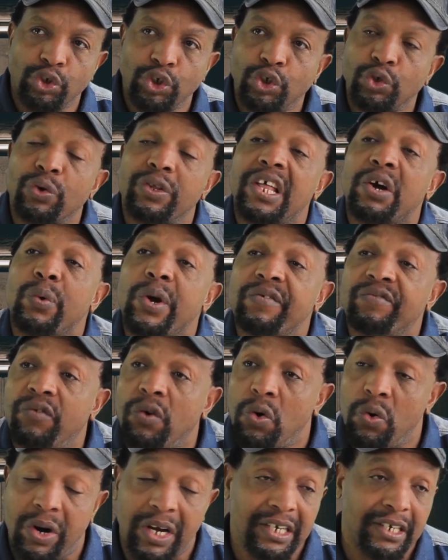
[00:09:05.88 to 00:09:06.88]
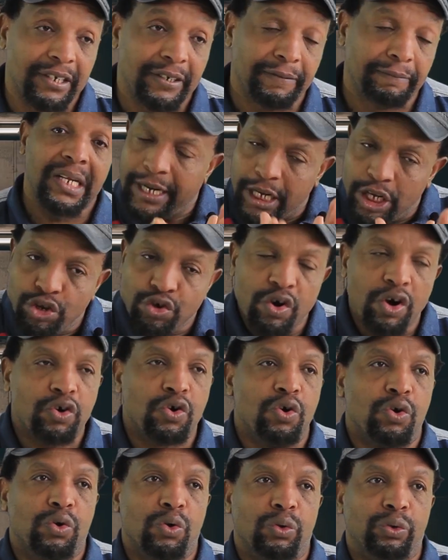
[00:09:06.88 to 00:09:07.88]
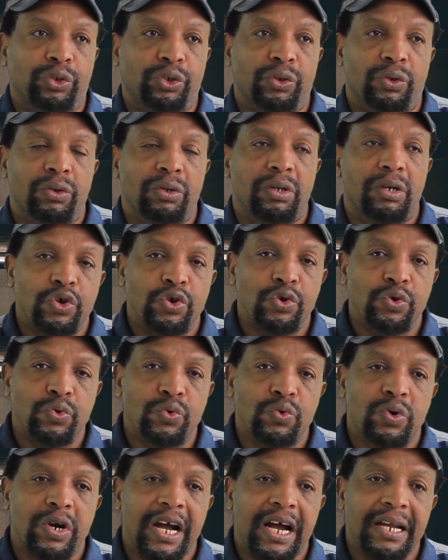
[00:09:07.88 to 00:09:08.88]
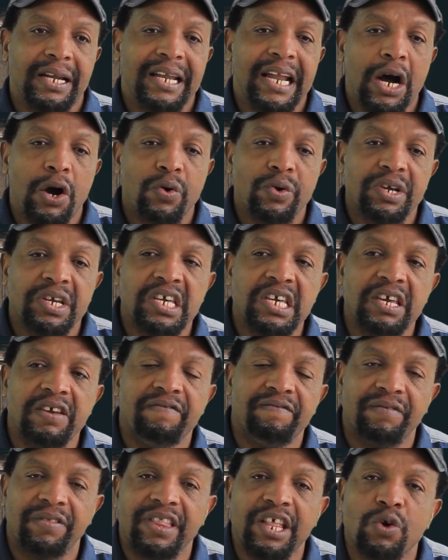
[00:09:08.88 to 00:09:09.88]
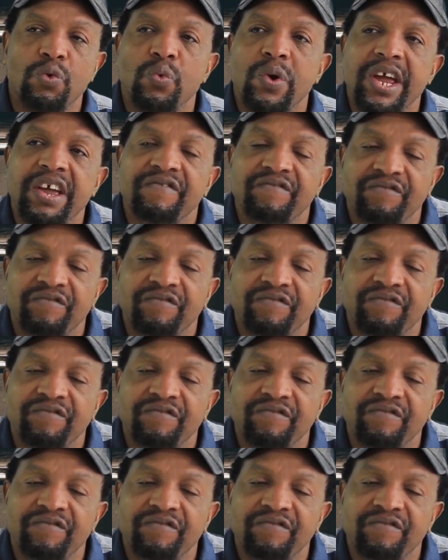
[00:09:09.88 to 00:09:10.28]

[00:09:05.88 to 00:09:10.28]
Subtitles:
show the way forward. In your conclusion, you can now give the way